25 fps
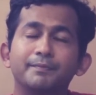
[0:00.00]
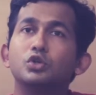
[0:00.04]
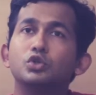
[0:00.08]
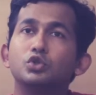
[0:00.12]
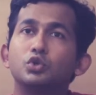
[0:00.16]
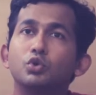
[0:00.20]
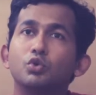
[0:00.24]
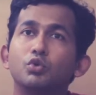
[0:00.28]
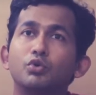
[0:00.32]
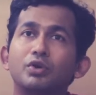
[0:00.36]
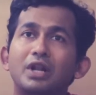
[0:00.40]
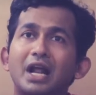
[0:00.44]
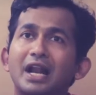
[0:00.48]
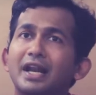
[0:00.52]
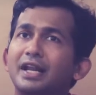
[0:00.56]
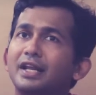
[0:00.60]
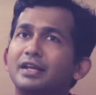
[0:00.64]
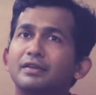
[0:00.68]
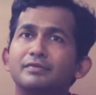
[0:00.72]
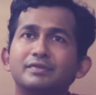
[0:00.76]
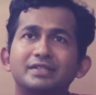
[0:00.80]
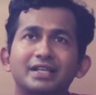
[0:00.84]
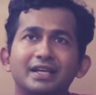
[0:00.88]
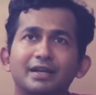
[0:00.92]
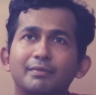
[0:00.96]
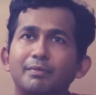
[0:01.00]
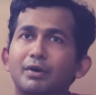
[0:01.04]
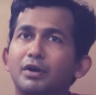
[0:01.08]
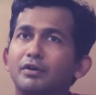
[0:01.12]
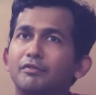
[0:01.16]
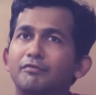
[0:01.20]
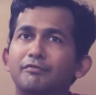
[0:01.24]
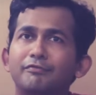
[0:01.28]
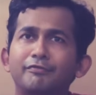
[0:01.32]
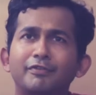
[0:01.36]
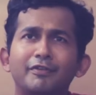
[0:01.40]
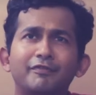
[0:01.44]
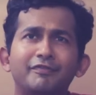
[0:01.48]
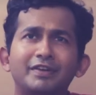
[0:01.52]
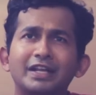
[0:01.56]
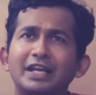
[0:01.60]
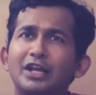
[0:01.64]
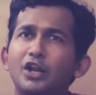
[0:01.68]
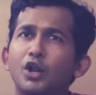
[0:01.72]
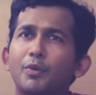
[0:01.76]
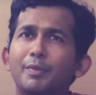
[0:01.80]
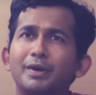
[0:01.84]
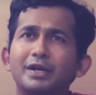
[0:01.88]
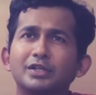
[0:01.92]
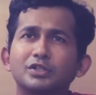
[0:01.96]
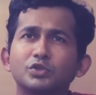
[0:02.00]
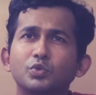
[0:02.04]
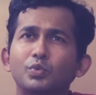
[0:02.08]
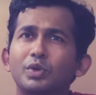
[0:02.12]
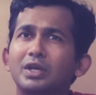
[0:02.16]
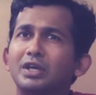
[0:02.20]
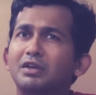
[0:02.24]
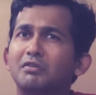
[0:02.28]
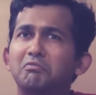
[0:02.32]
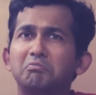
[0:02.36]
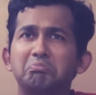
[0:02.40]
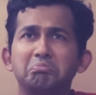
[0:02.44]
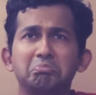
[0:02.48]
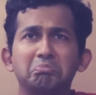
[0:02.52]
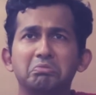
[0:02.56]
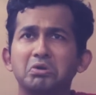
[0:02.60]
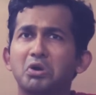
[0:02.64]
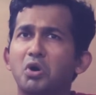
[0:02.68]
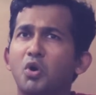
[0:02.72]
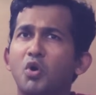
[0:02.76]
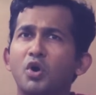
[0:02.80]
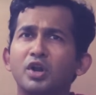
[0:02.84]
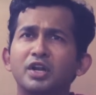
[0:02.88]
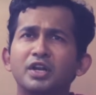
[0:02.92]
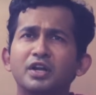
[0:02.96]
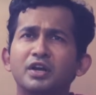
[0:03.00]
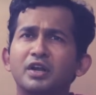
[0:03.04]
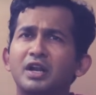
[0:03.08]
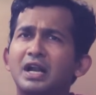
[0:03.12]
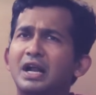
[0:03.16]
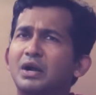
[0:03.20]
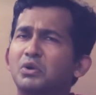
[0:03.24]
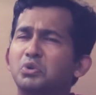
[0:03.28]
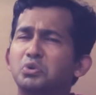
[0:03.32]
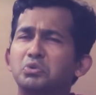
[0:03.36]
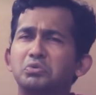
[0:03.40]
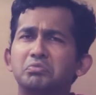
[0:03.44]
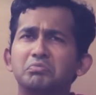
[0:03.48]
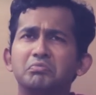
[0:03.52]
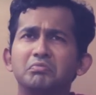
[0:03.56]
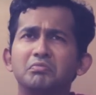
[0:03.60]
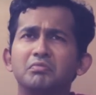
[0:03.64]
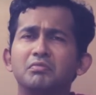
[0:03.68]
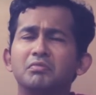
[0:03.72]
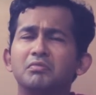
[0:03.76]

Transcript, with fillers: So running, say, about fifty kilometers a week all year round